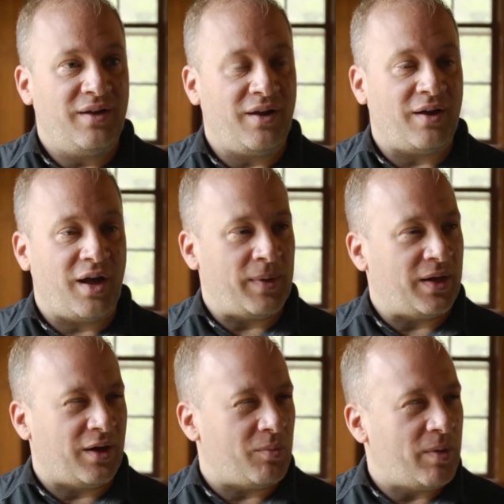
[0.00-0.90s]
Uh, I
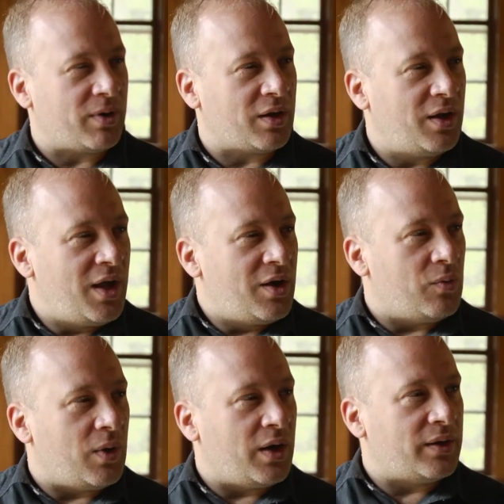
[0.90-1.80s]
mean, I remember
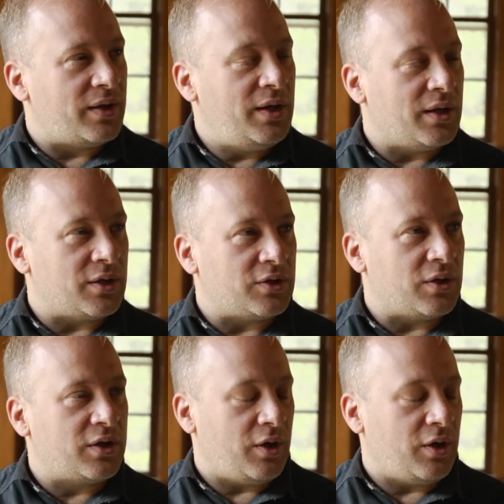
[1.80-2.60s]
one ER doc,